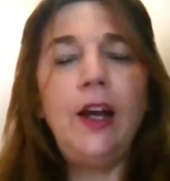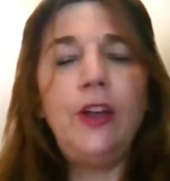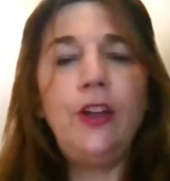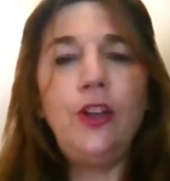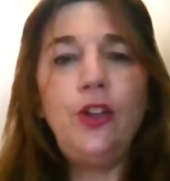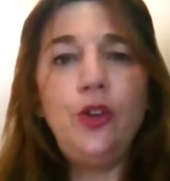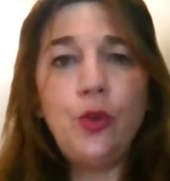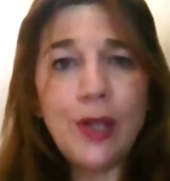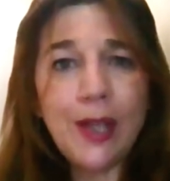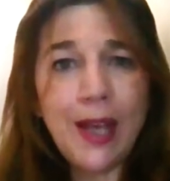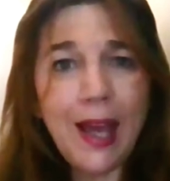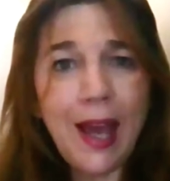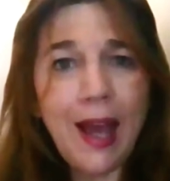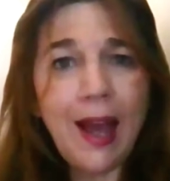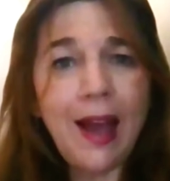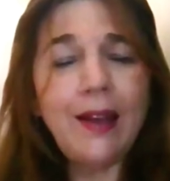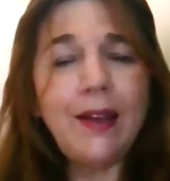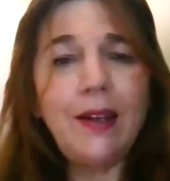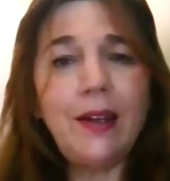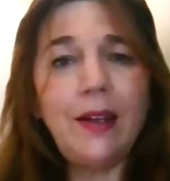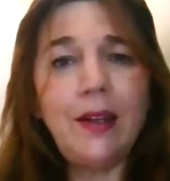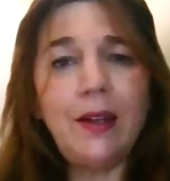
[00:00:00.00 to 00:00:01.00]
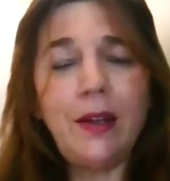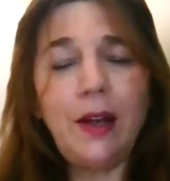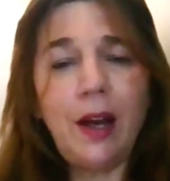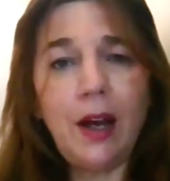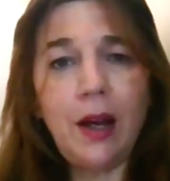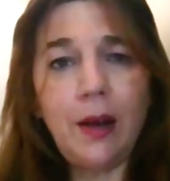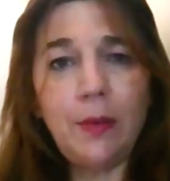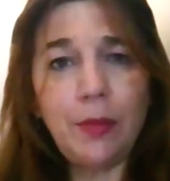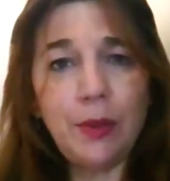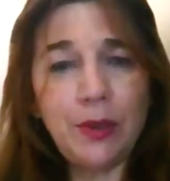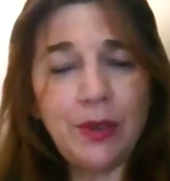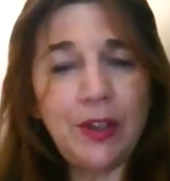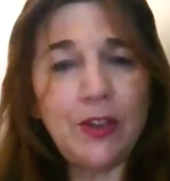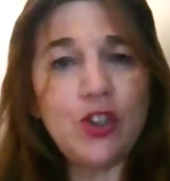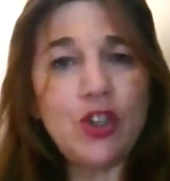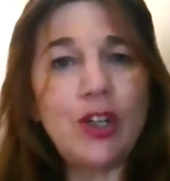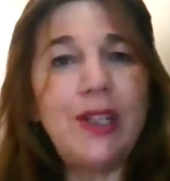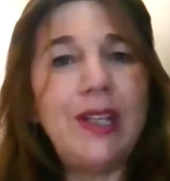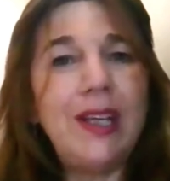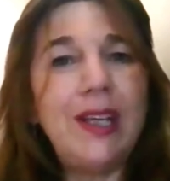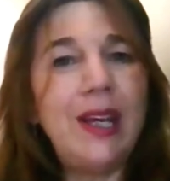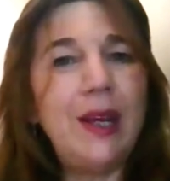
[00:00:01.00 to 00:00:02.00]
you can
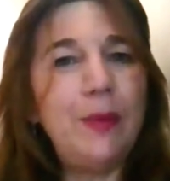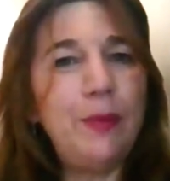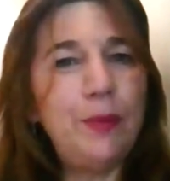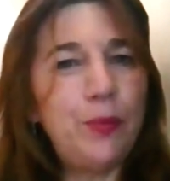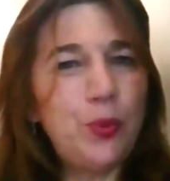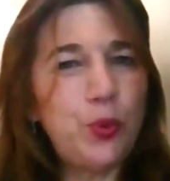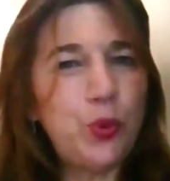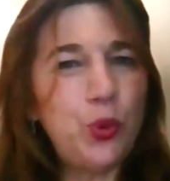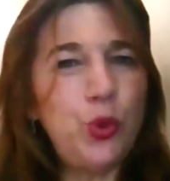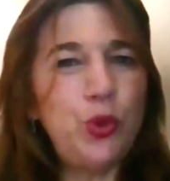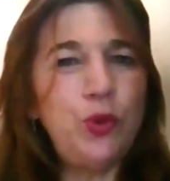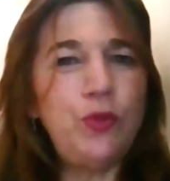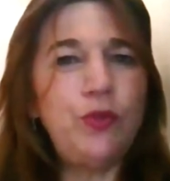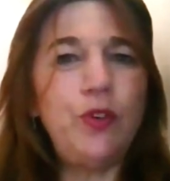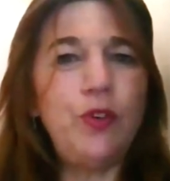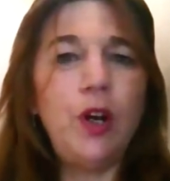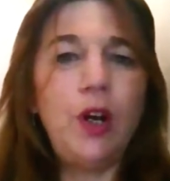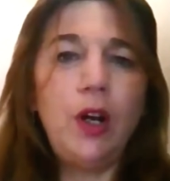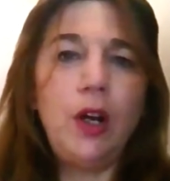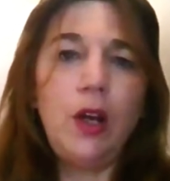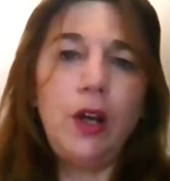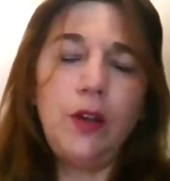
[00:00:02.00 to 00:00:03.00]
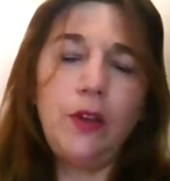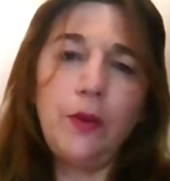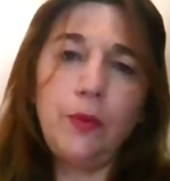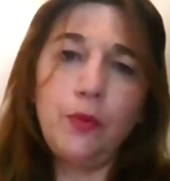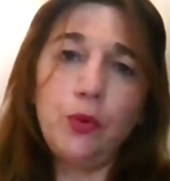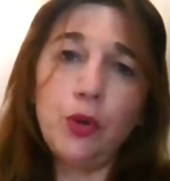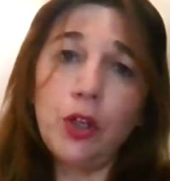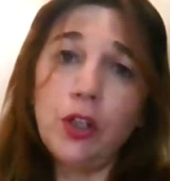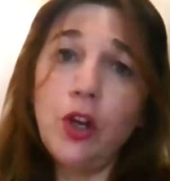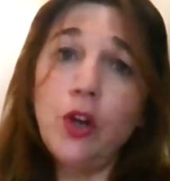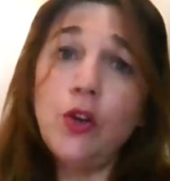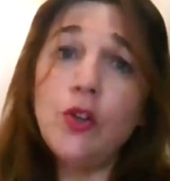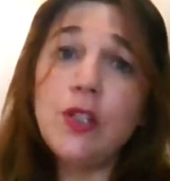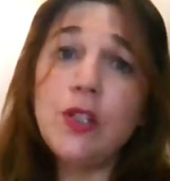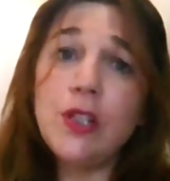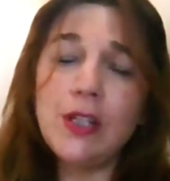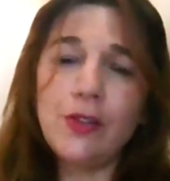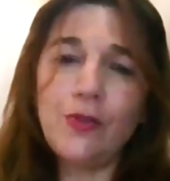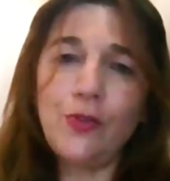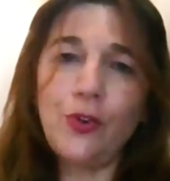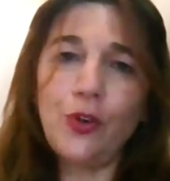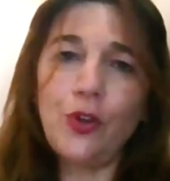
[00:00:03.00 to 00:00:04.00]
potentially improve the
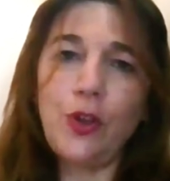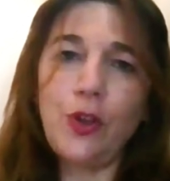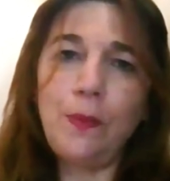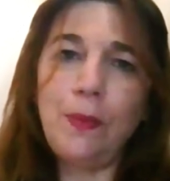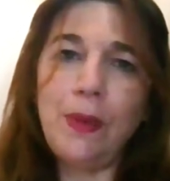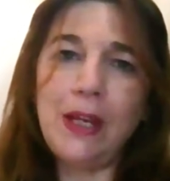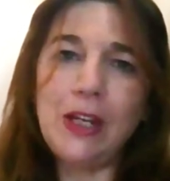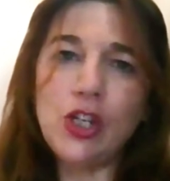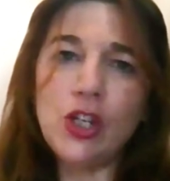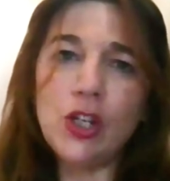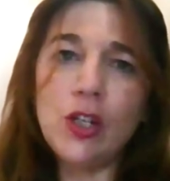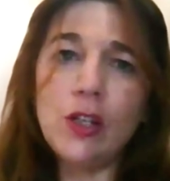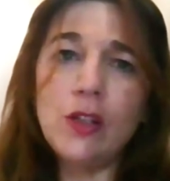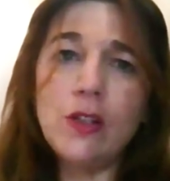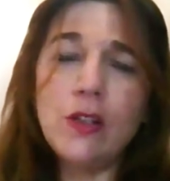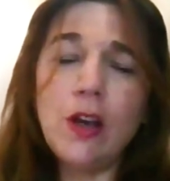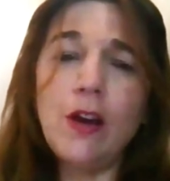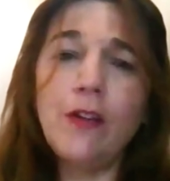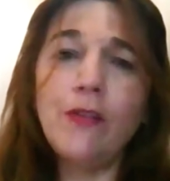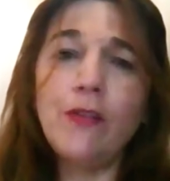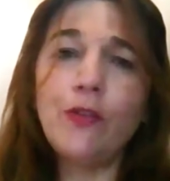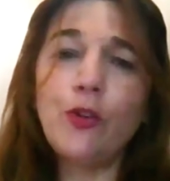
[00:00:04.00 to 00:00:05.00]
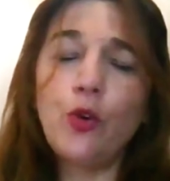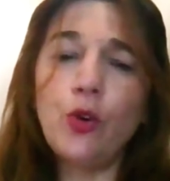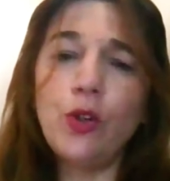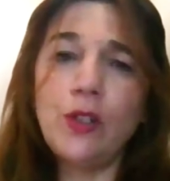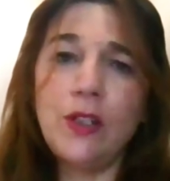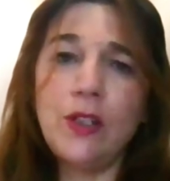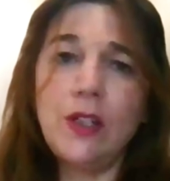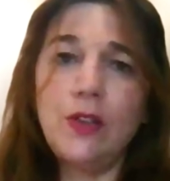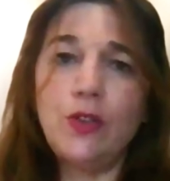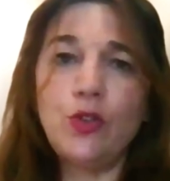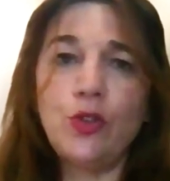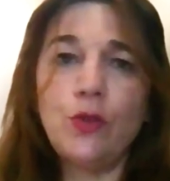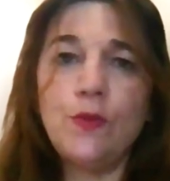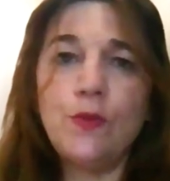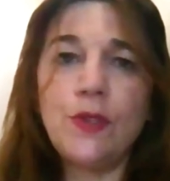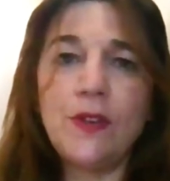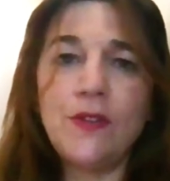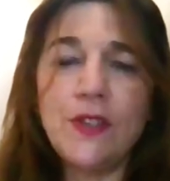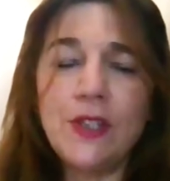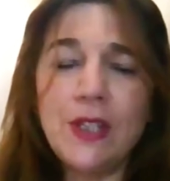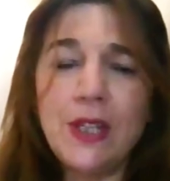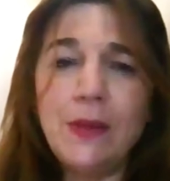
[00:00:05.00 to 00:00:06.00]
prognosis for the patients, of course, in terms
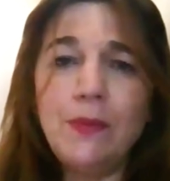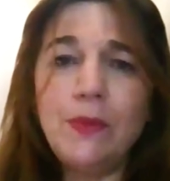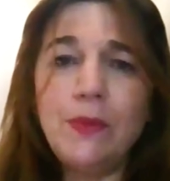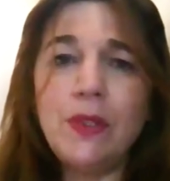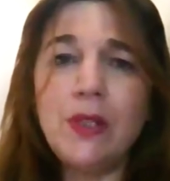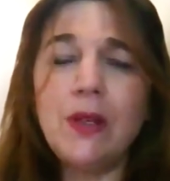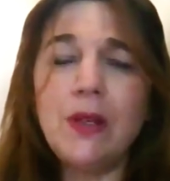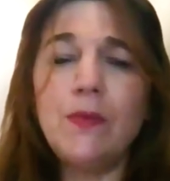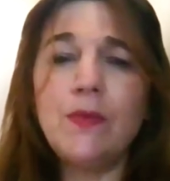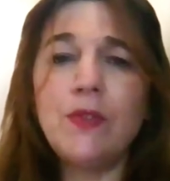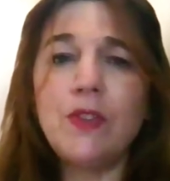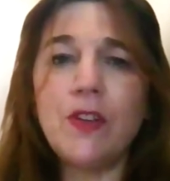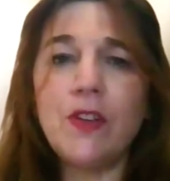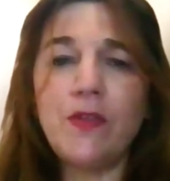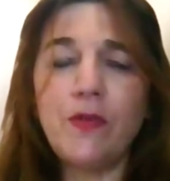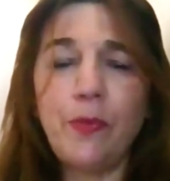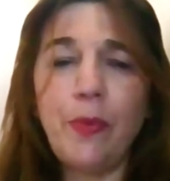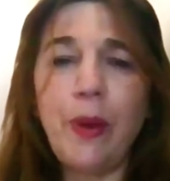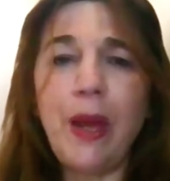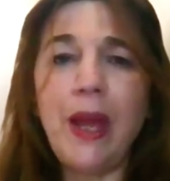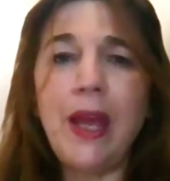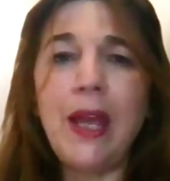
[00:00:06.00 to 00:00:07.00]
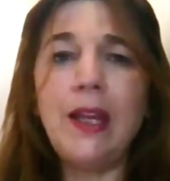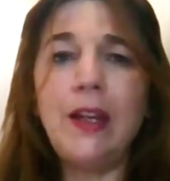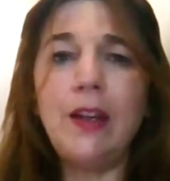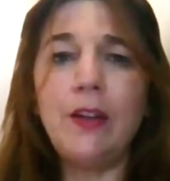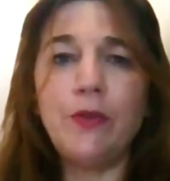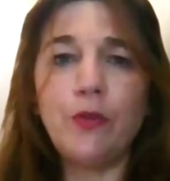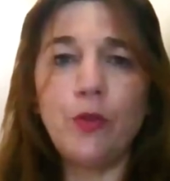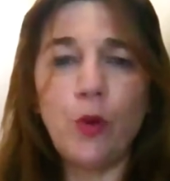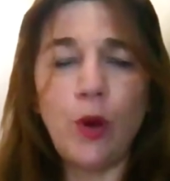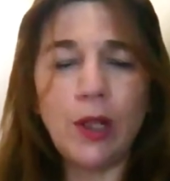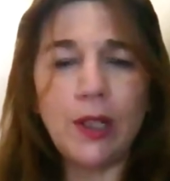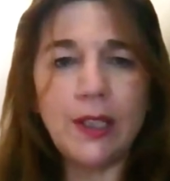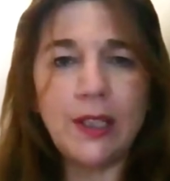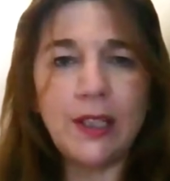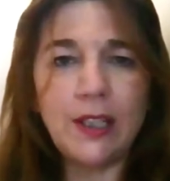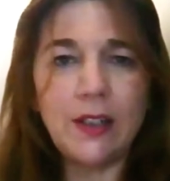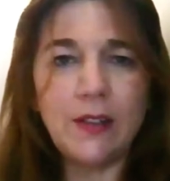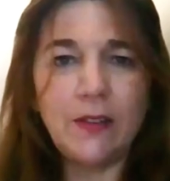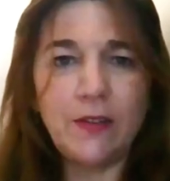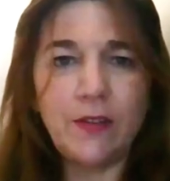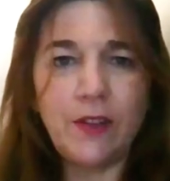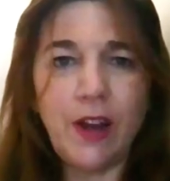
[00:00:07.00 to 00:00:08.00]
of symptoms, of pain, of
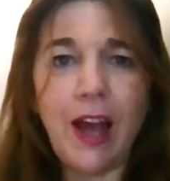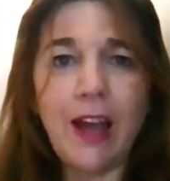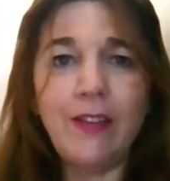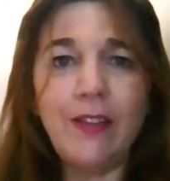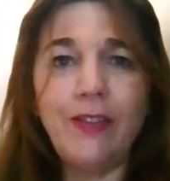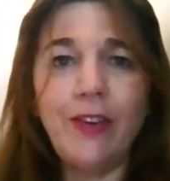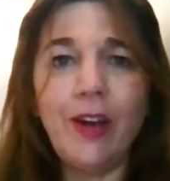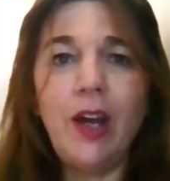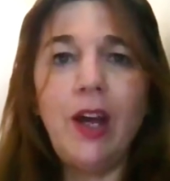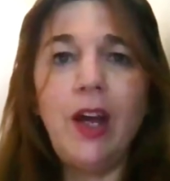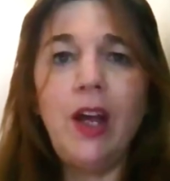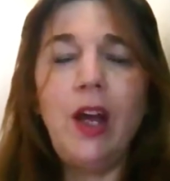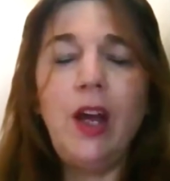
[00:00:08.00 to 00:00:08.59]
quality of life,